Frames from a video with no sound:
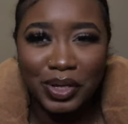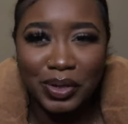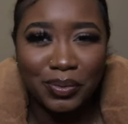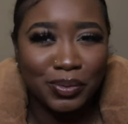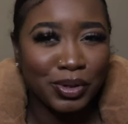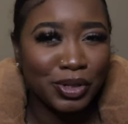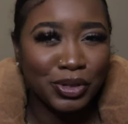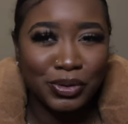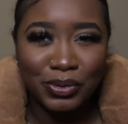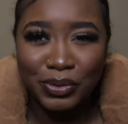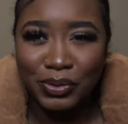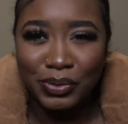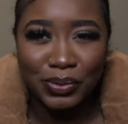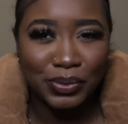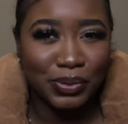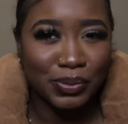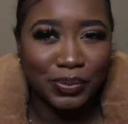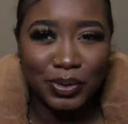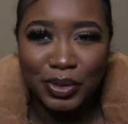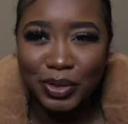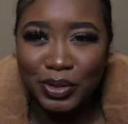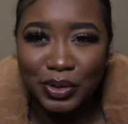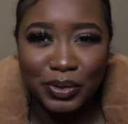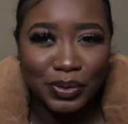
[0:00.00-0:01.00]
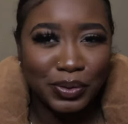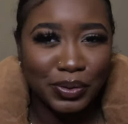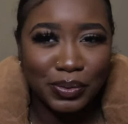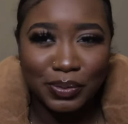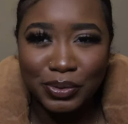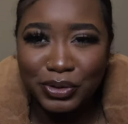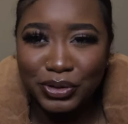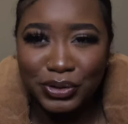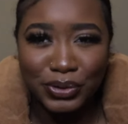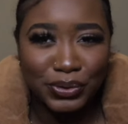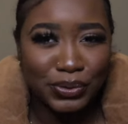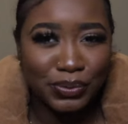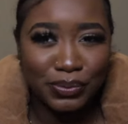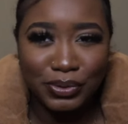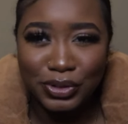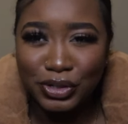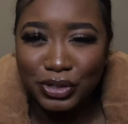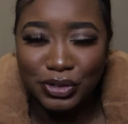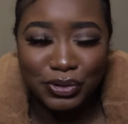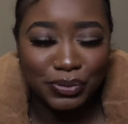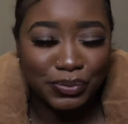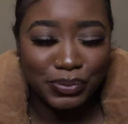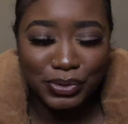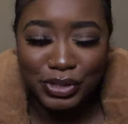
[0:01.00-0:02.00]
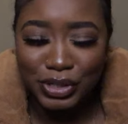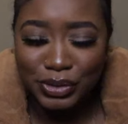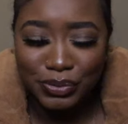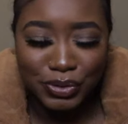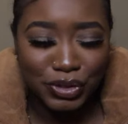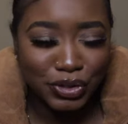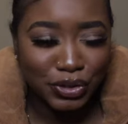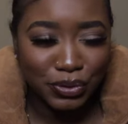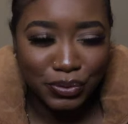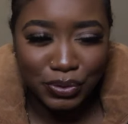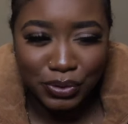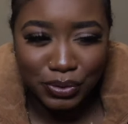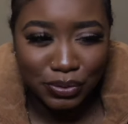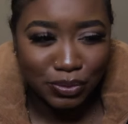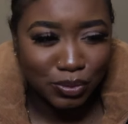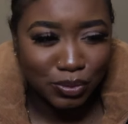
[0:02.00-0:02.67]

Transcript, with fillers: What you doing? What you doing? What you doing? What you doing? What you doing?